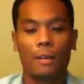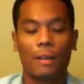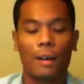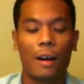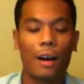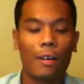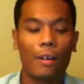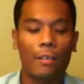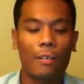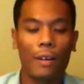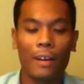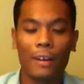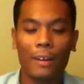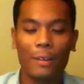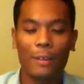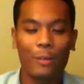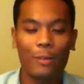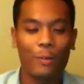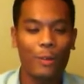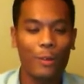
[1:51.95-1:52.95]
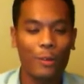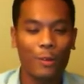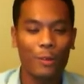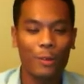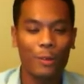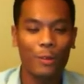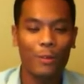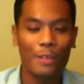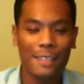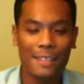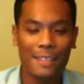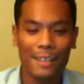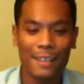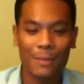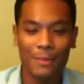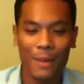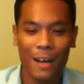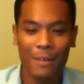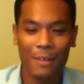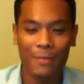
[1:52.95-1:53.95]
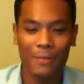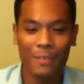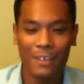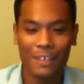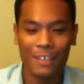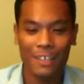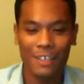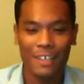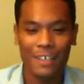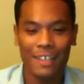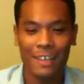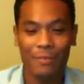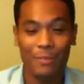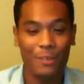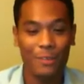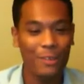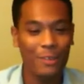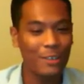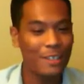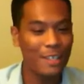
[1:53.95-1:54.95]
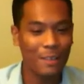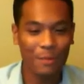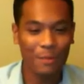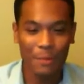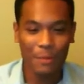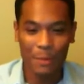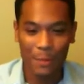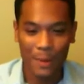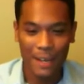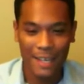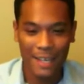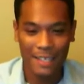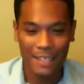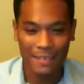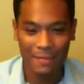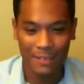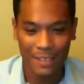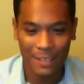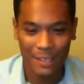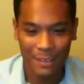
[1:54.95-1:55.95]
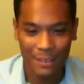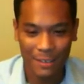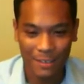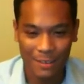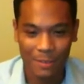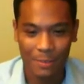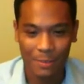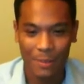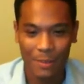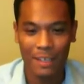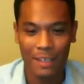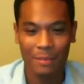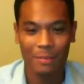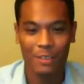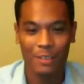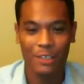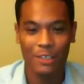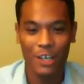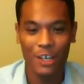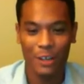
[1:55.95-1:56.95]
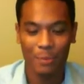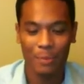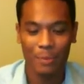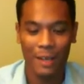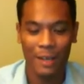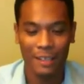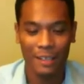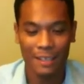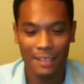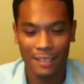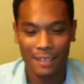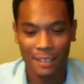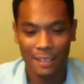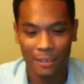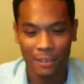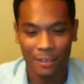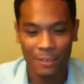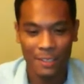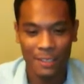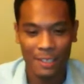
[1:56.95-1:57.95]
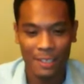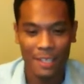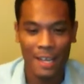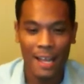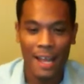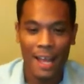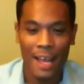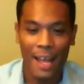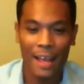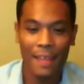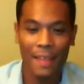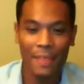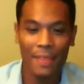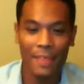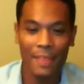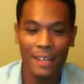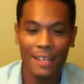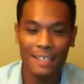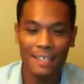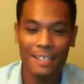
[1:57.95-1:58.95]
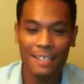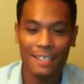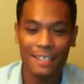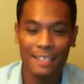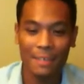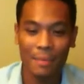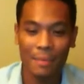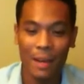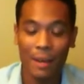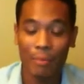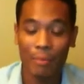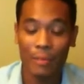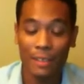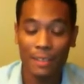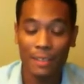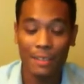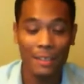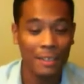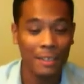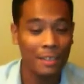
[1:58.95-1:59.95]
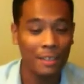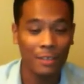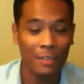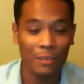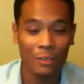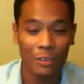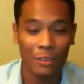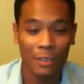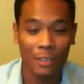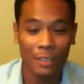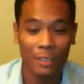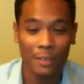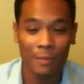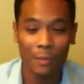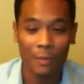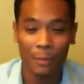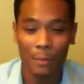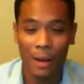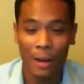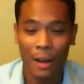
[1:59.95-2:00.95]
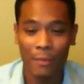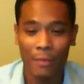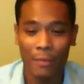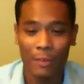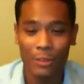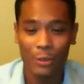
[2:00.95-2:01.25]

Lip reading: Alright, on the real though, what's up Mafa? If you couldn't tell from the past videos, my name is John Ballesteros, and this is my presidential address for Mafa